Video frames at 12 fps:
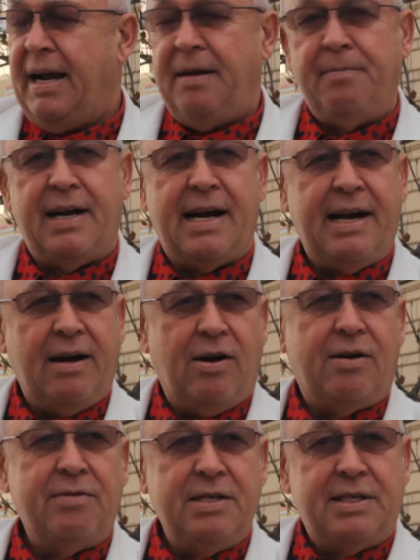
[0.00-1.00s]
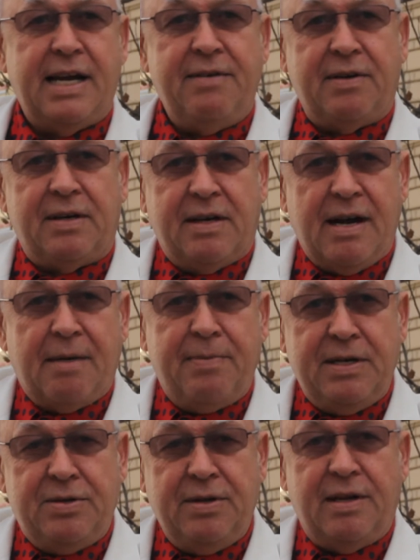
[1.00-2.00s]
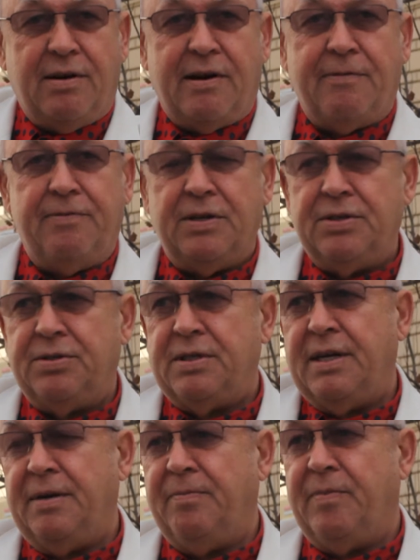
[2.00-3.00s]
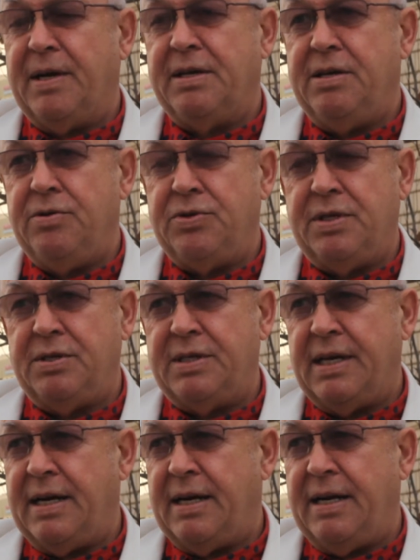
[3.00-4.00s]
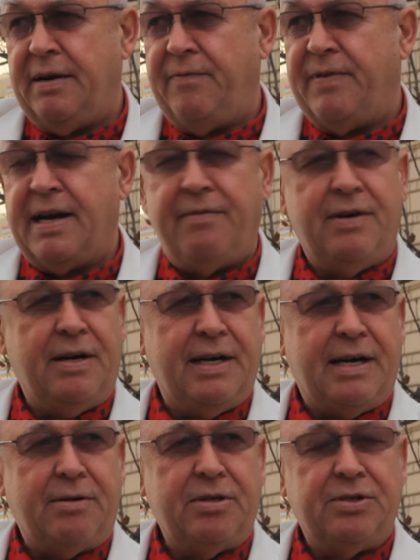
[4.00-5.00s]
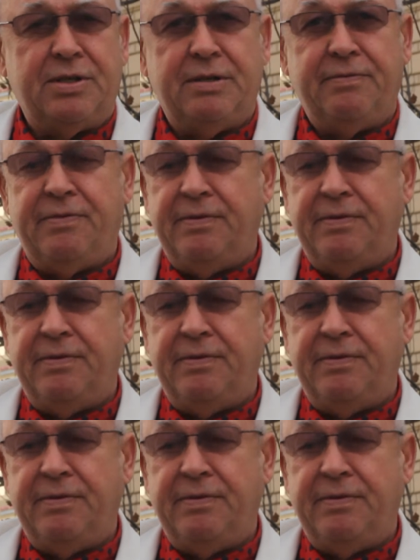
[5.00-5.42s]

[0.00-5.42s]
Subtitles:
But I always gave a copy to the office, and Bucky used to say I had 500 hours of